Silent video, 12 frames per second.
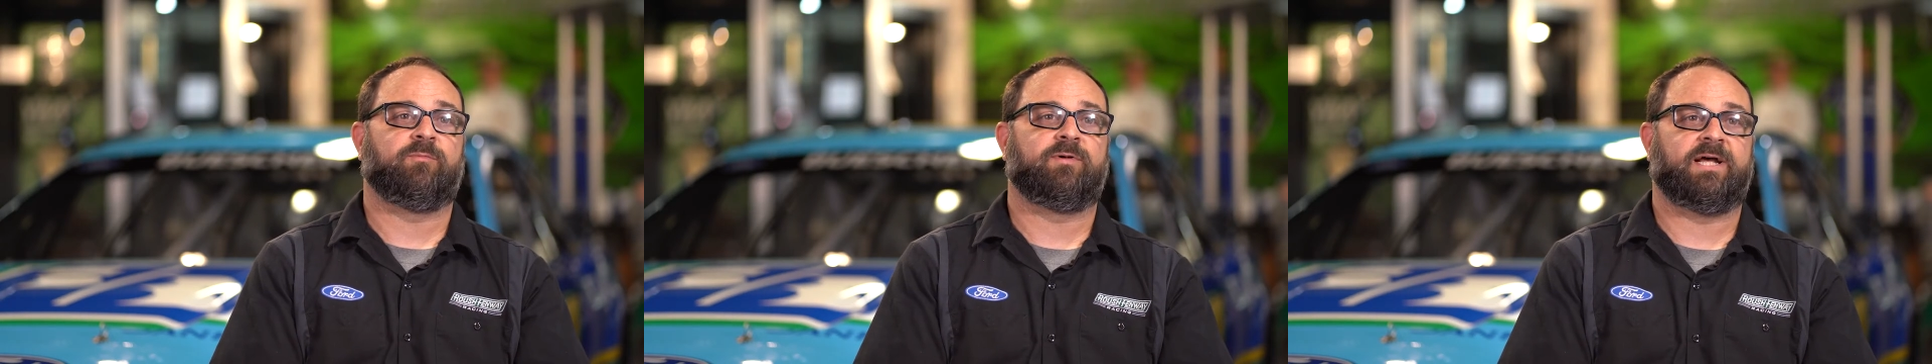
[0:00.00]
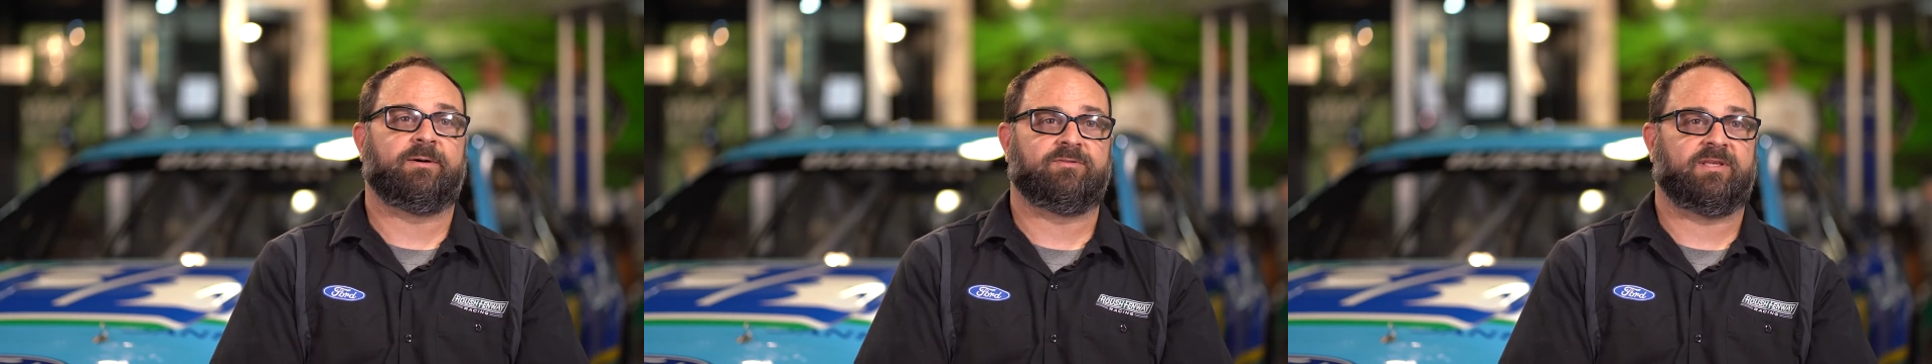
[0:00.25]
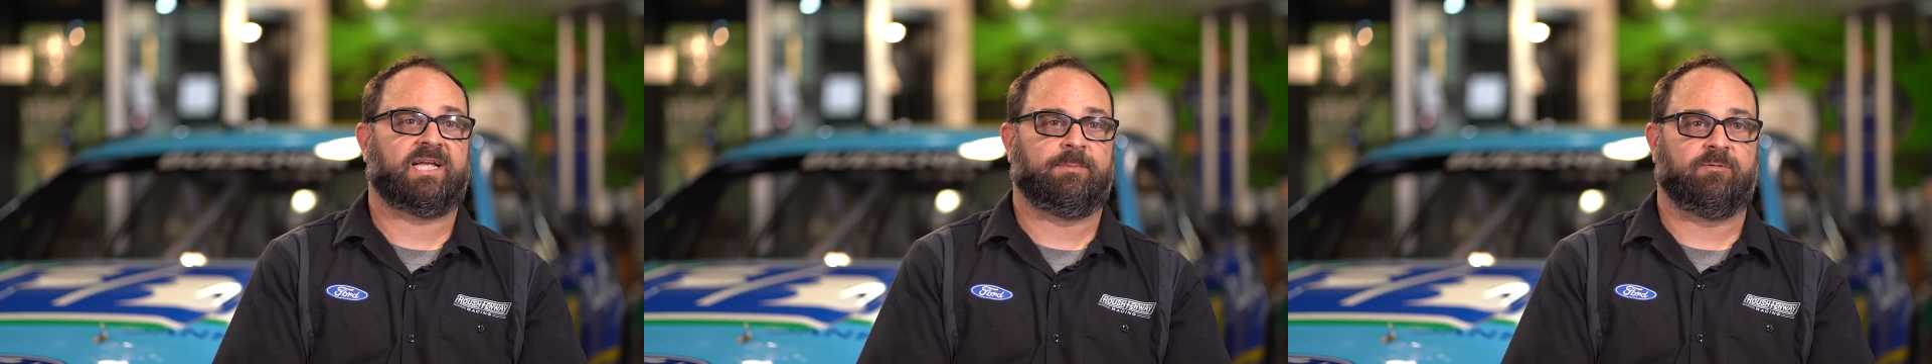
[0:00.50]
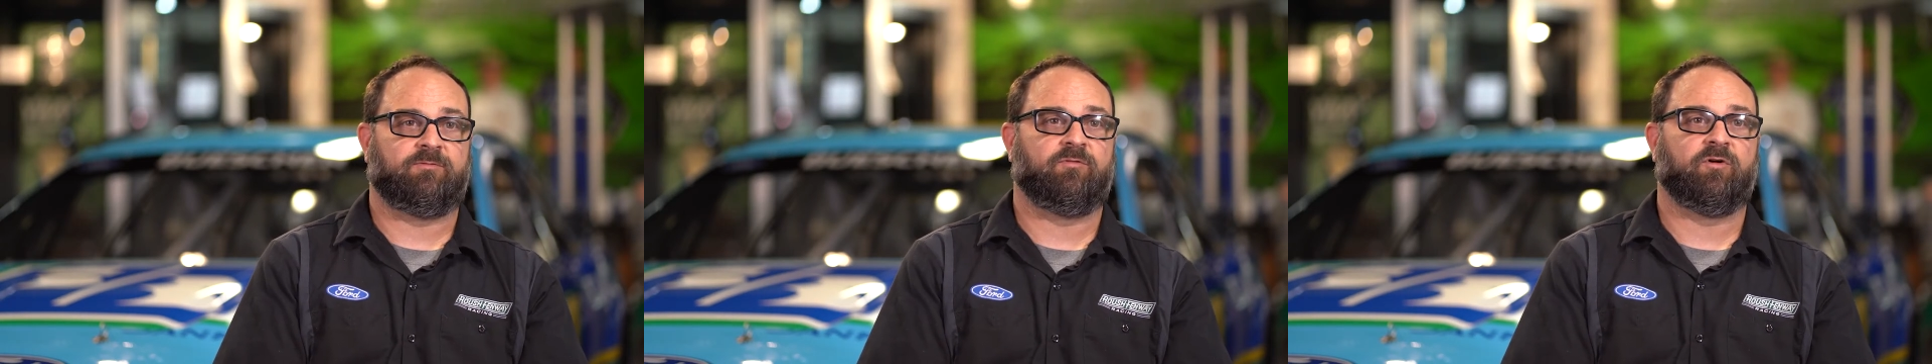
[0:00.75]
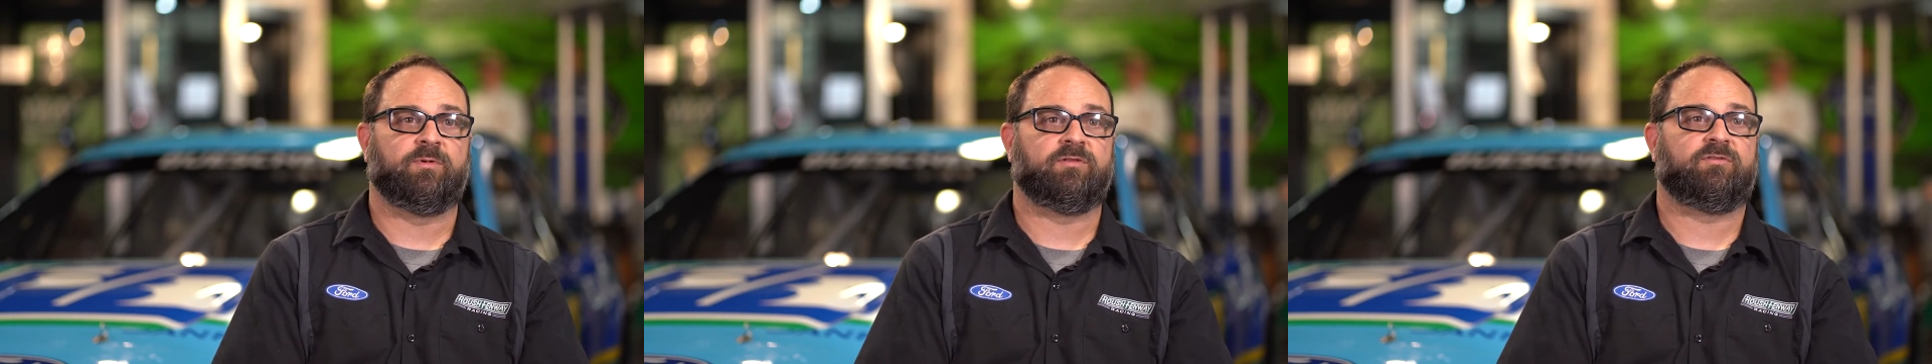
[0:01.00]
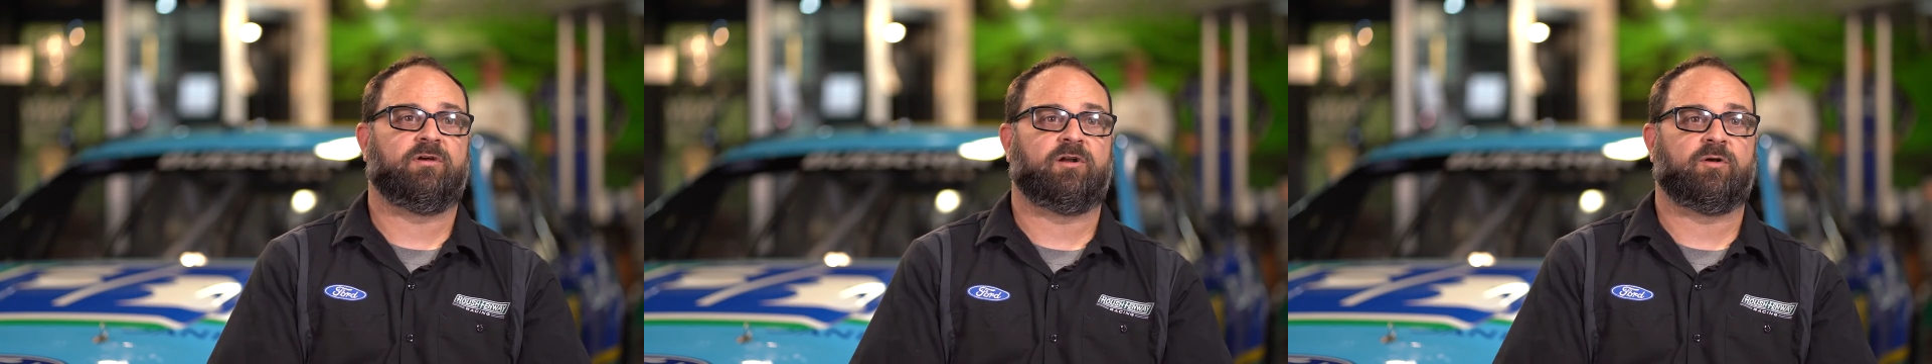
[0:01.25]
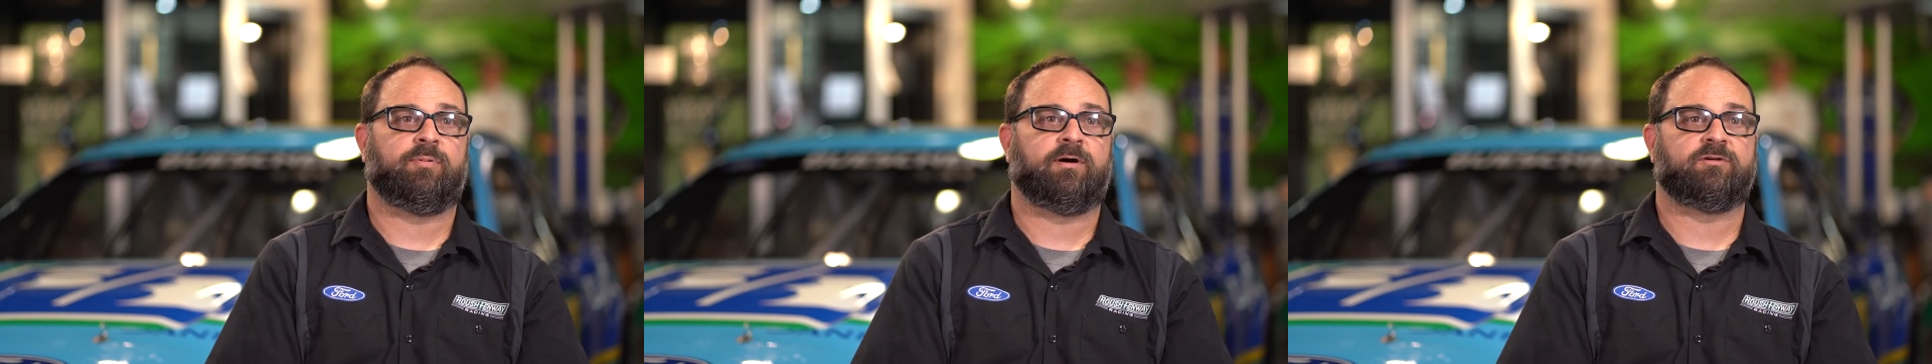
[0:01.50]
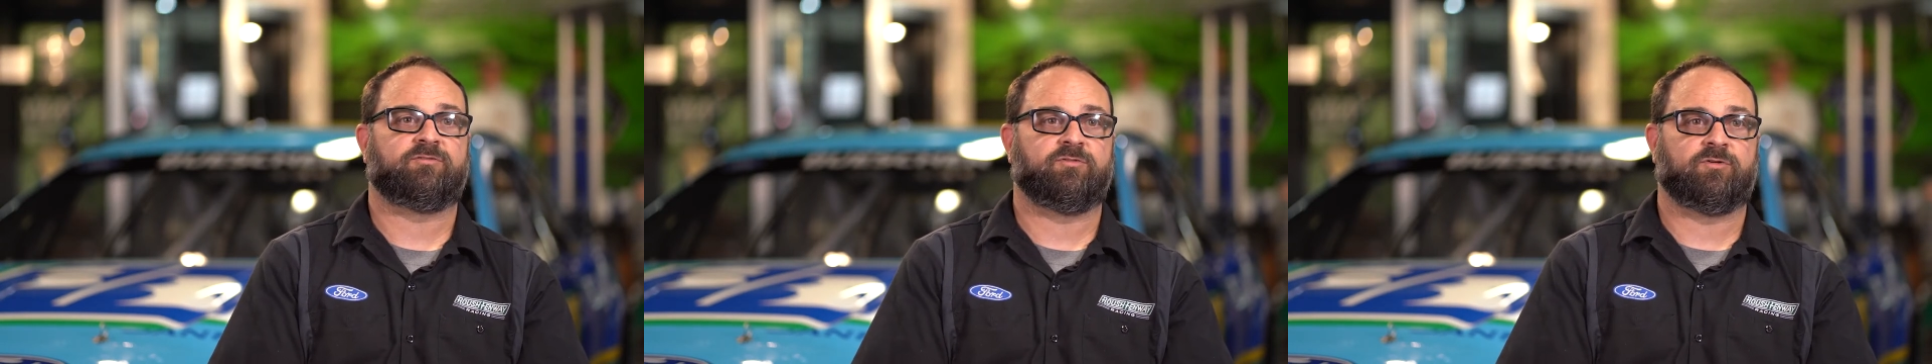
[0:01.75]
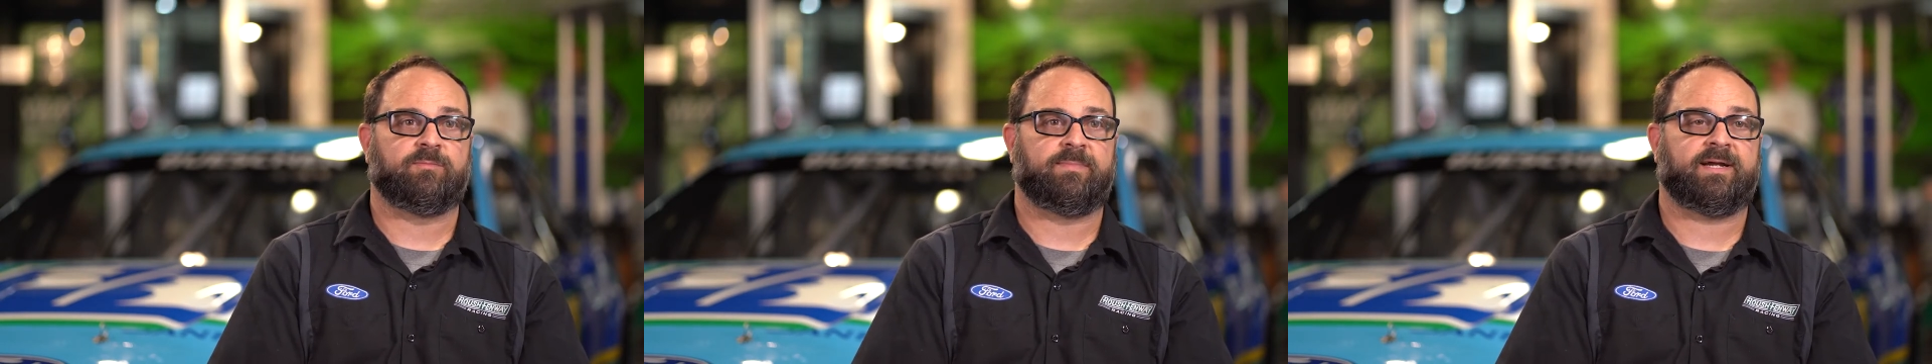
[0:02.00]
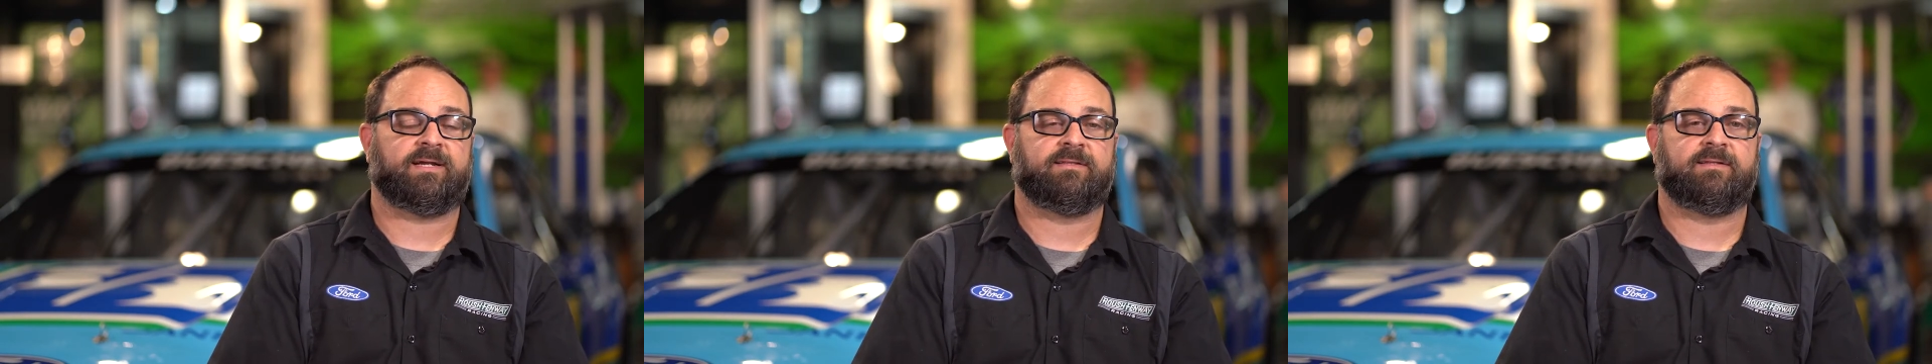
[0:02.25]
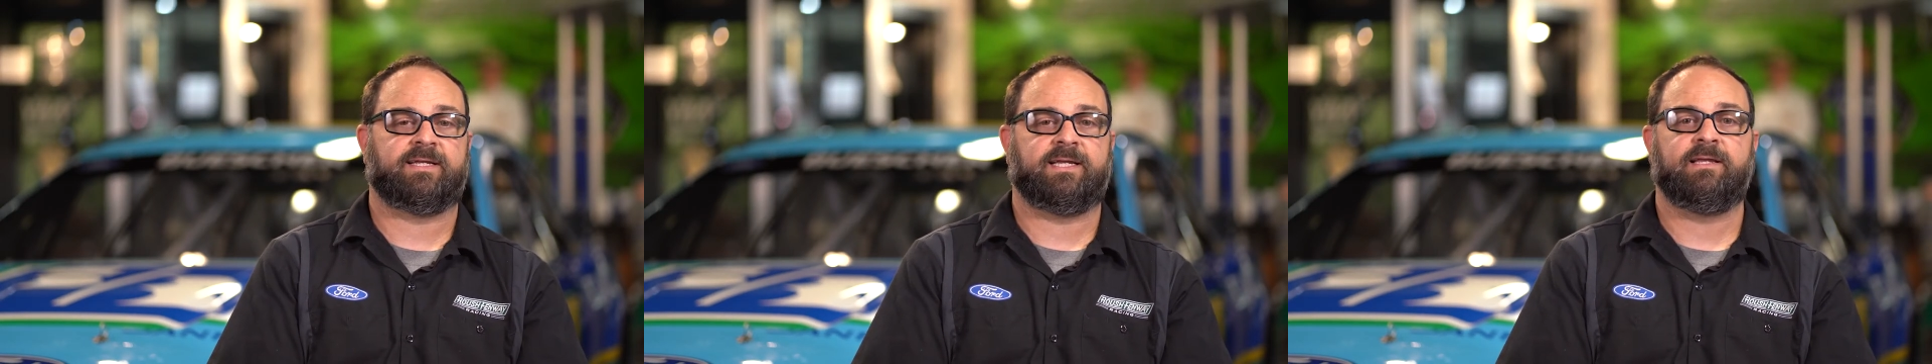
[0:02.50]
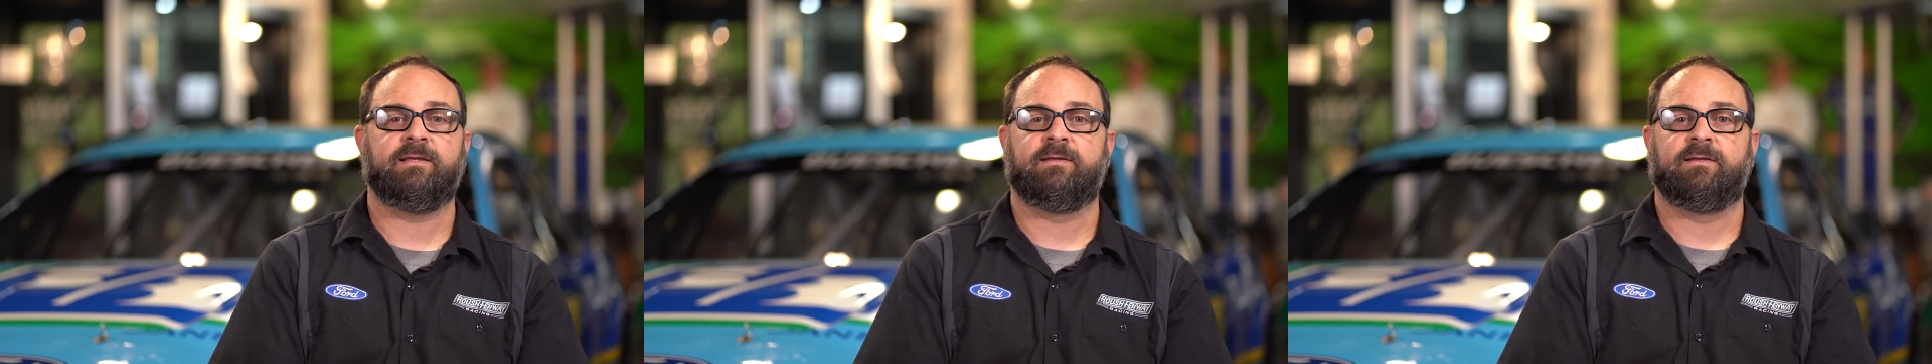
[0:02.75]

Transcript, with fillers: but that was like a performance auto parts store back in the day.